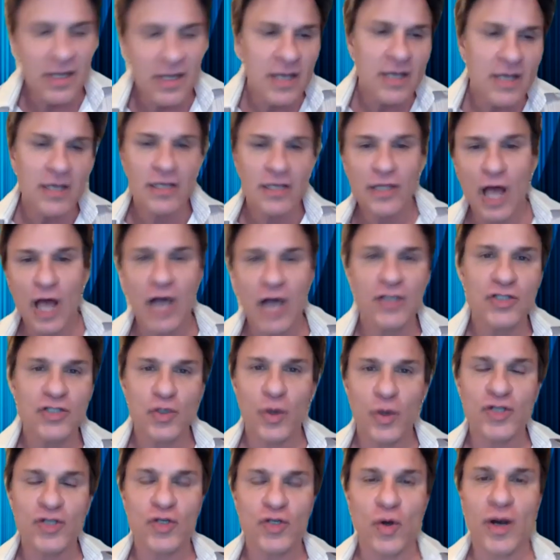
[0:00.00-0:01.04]
Long story
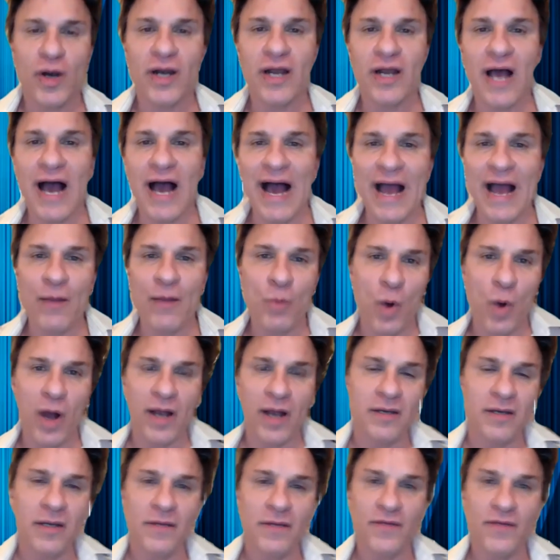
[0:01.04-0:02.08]
short, I
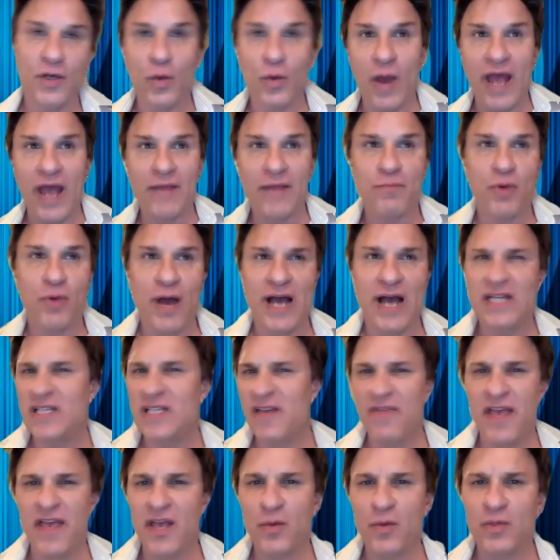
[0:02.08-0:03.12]
won the grand prize. I
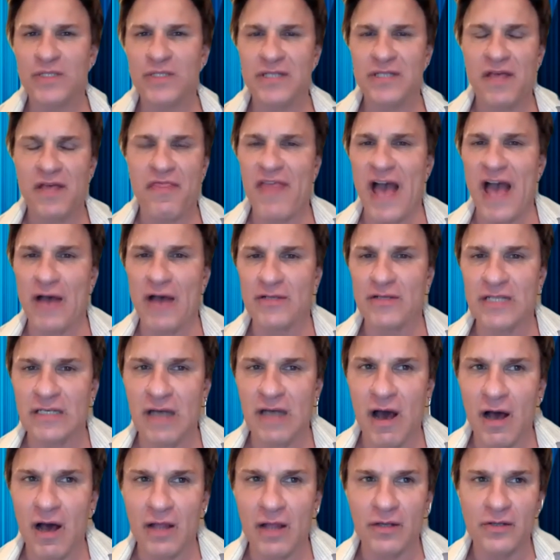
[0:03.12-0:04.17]
think it was a thousand
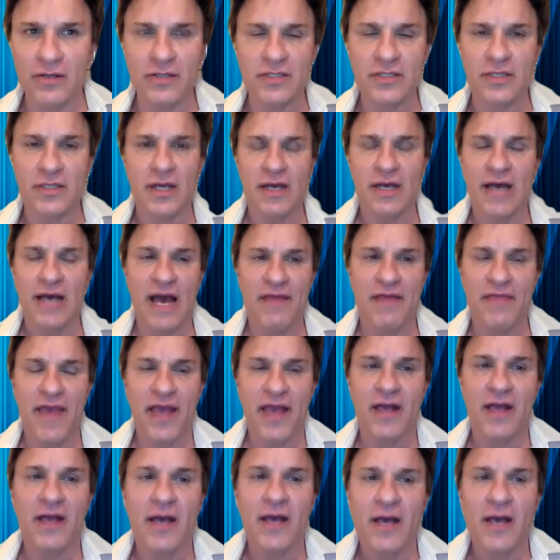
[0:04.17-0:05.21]
dollars. I
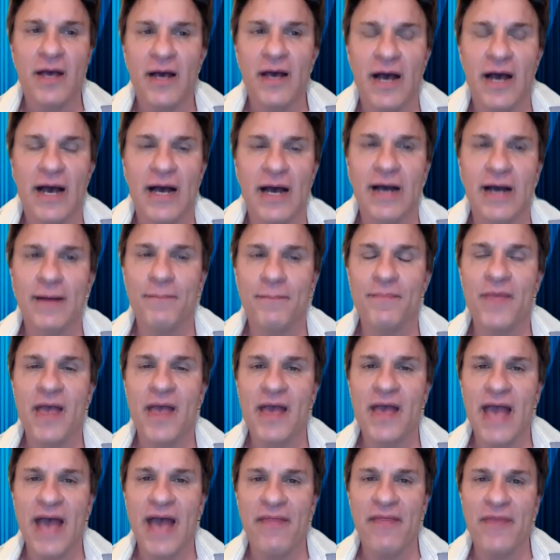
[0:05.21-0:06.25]
think um,
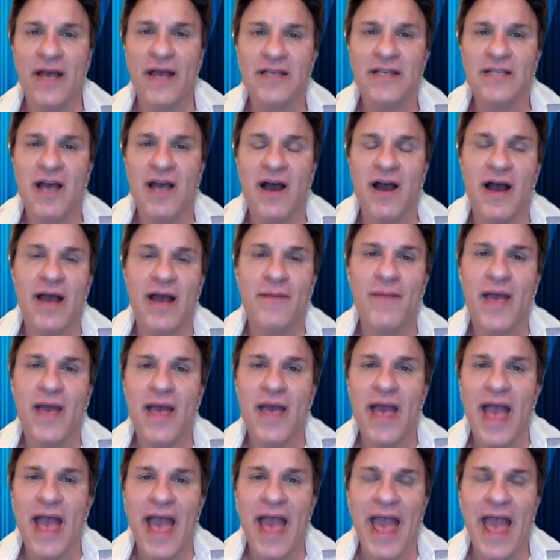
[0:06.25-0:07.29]
at that time,
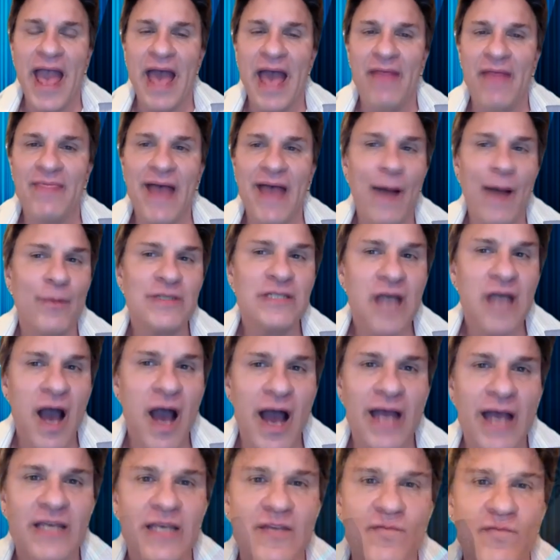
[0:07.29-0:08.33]
and that was
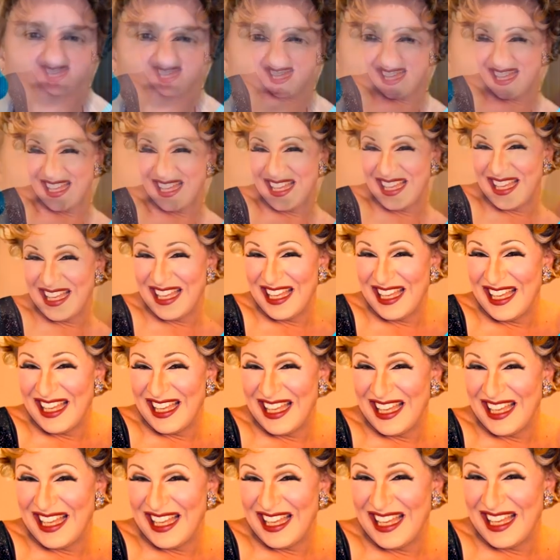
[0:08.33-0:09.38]
kind of when
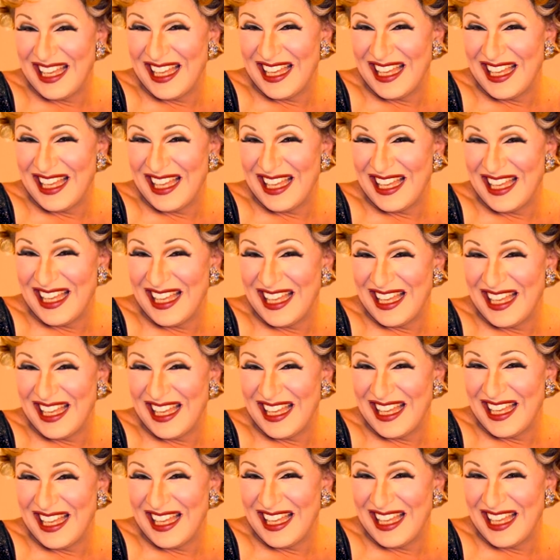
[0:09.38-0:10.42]
uh, people
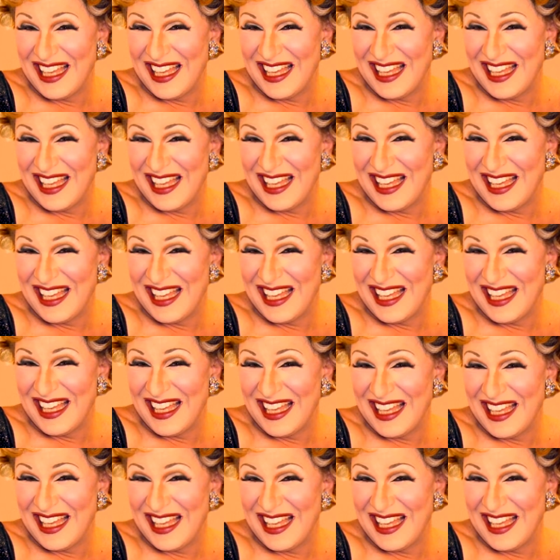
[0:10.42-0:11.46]
started to you know,
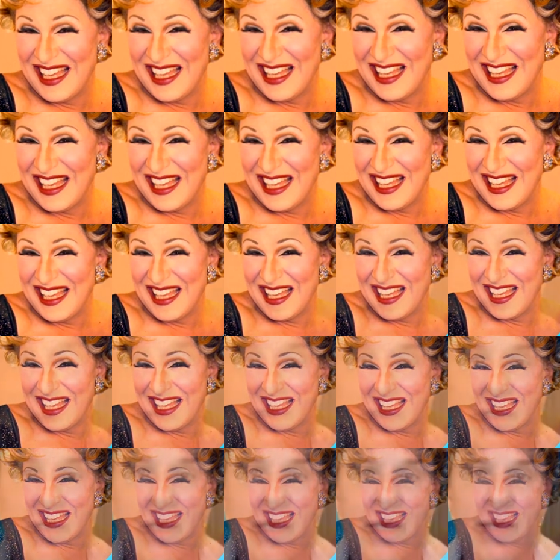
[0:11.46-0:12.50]
talk
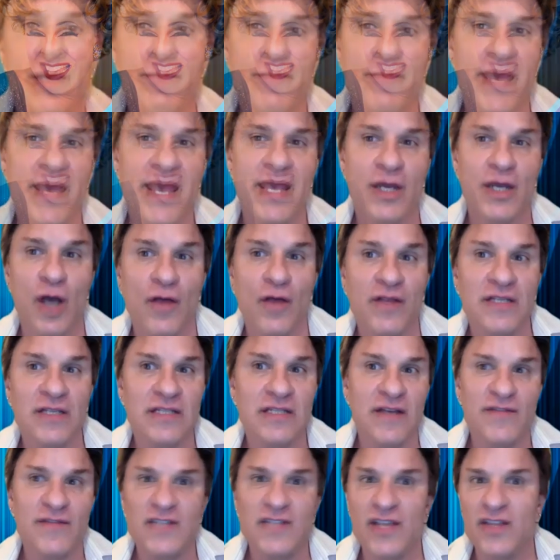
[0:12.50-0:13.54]
about me and all this
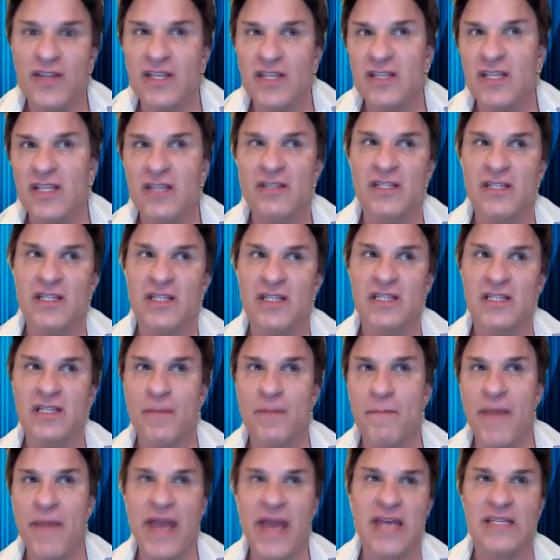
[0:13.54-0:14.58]
stuff. So there's this
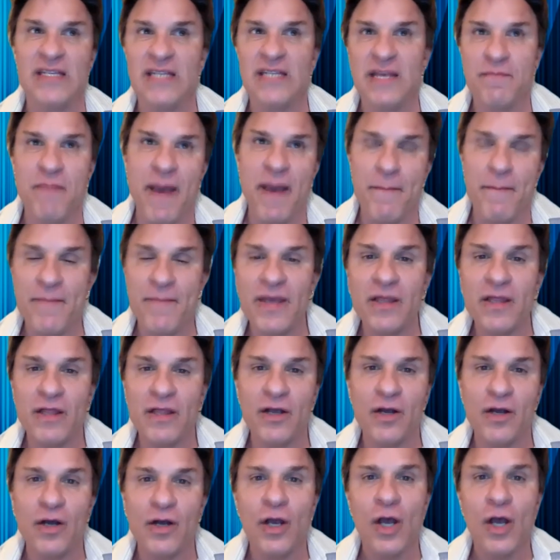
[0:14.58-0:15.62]
amazing Bette
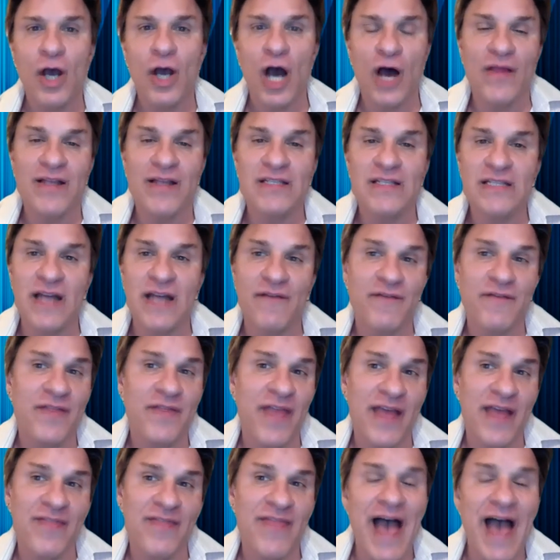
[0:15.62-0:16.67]
Midler, all that stuff. And
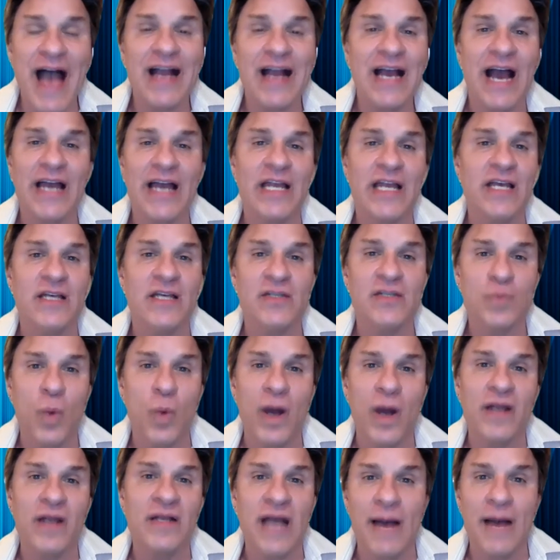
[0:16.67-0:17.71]
then that kind of is
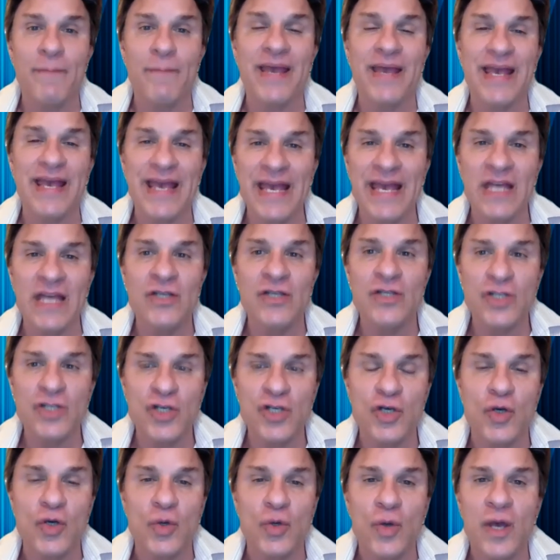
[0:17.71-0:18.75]
what got me
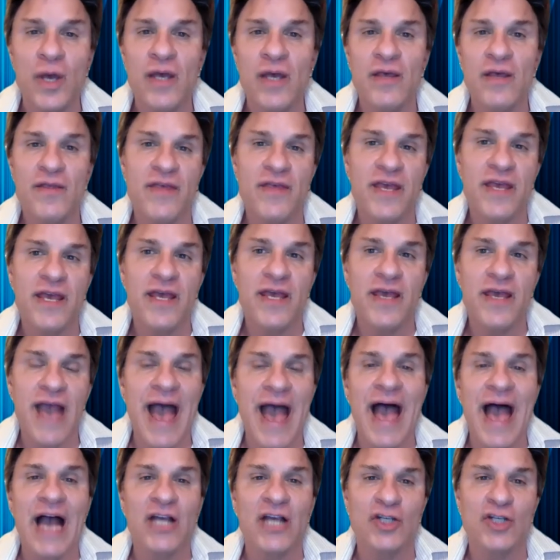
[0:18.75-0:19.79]
into the
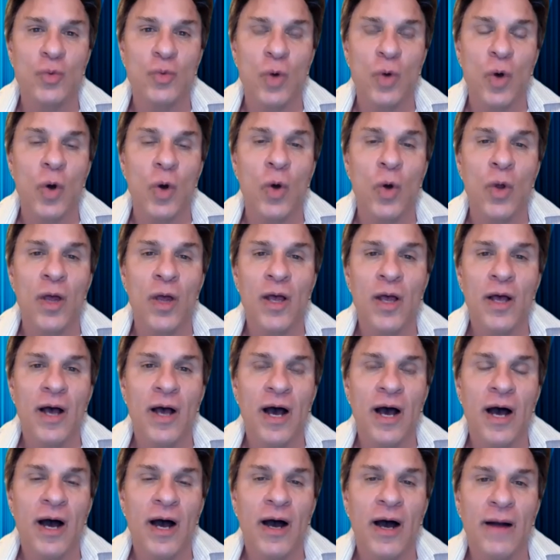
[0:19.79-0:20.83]
actual
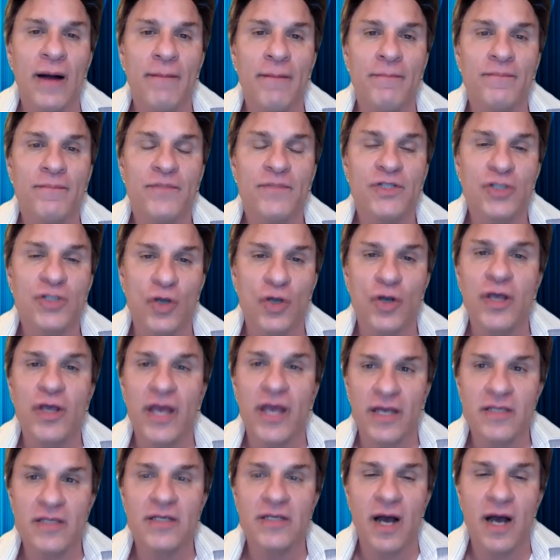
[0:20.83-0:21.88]
um,
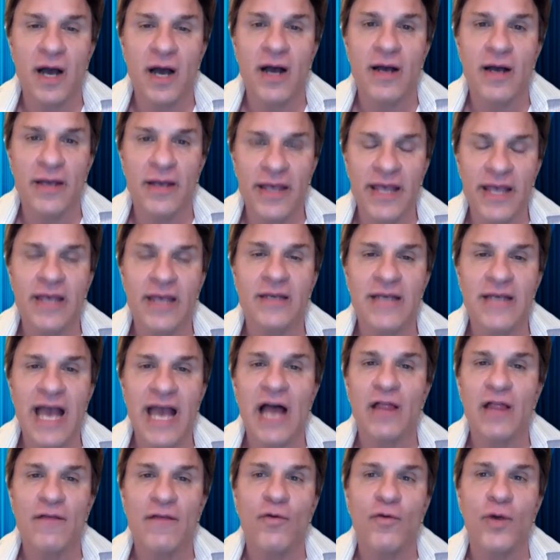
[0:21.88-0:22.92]
circuit uh, in
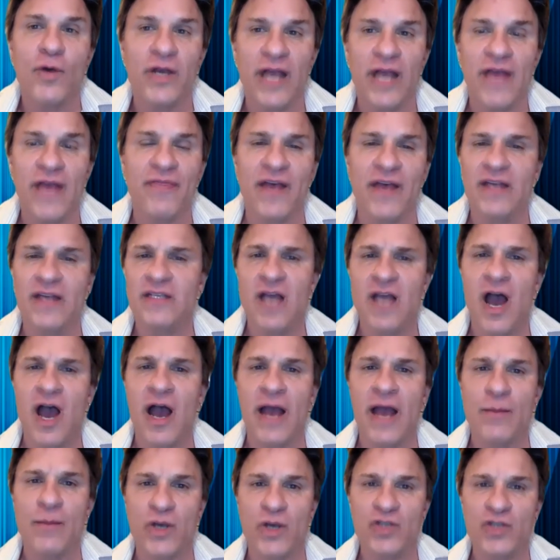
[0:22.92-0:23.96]
California at that
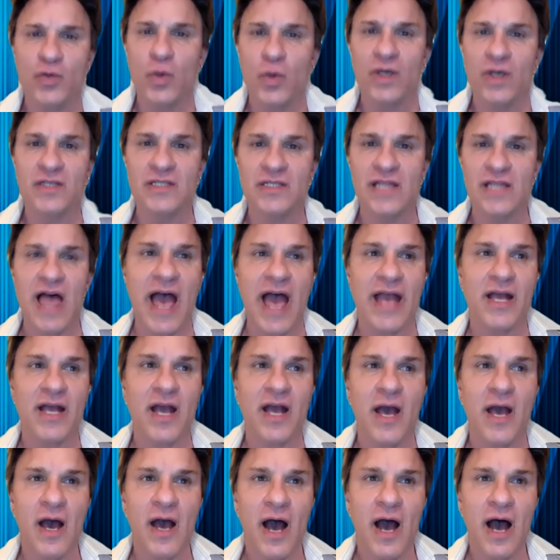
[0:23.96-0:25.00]
time, which was like,
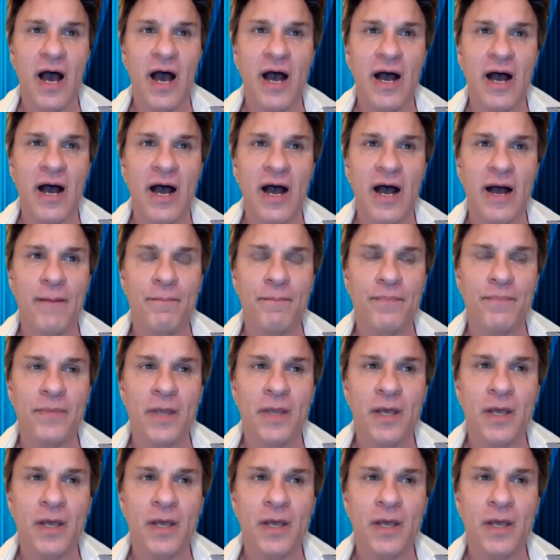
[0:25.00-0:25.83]
um,